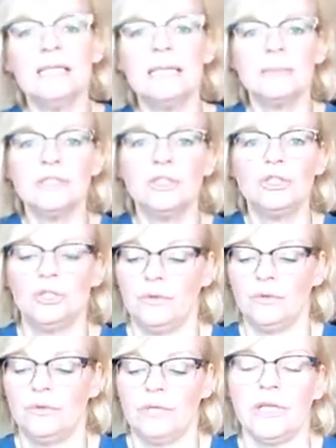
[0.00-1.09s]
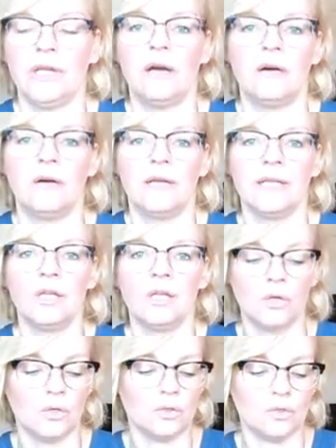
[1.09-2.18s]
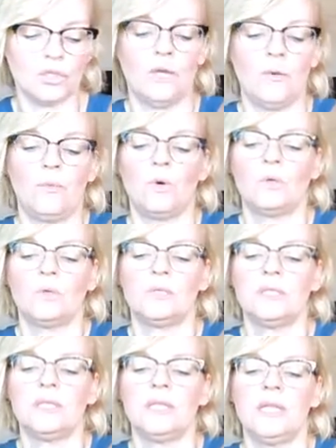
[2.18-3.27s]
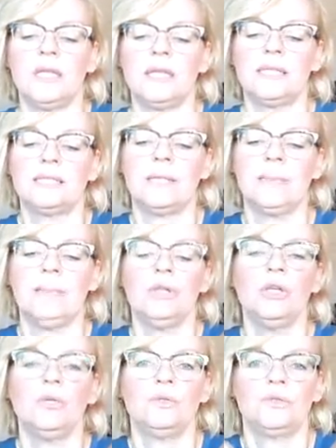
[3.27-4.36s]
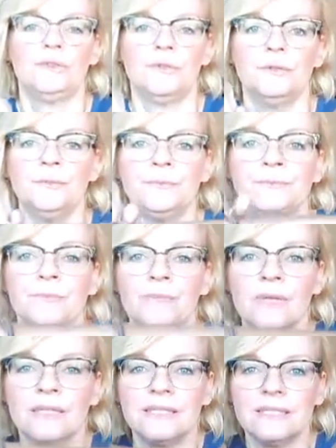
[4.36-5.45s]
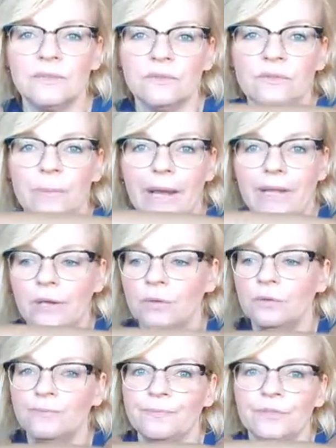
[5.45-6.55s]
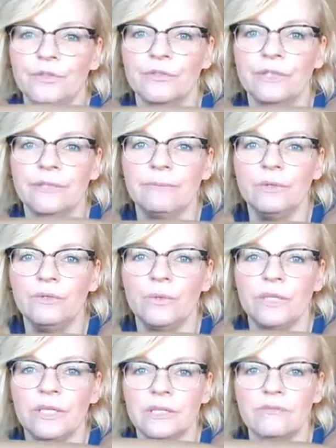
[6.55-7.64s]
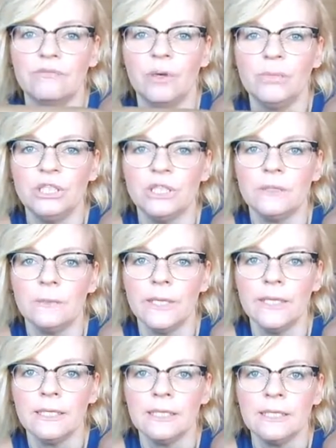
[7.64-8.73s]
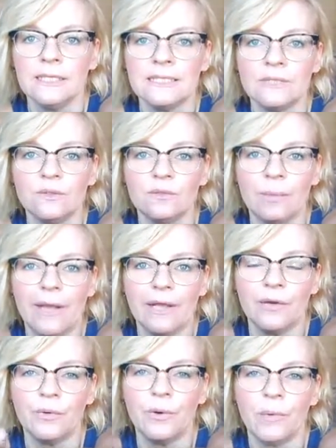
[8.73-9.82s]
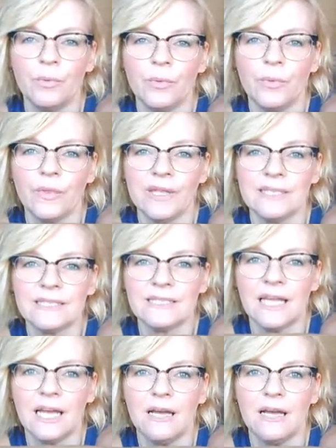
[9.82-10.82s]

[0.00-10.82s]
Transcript: A little bit of jewellery I got was this beautiful silver bangle. Sorry, move all the other rubbish out the way. Silver bangle. I bought this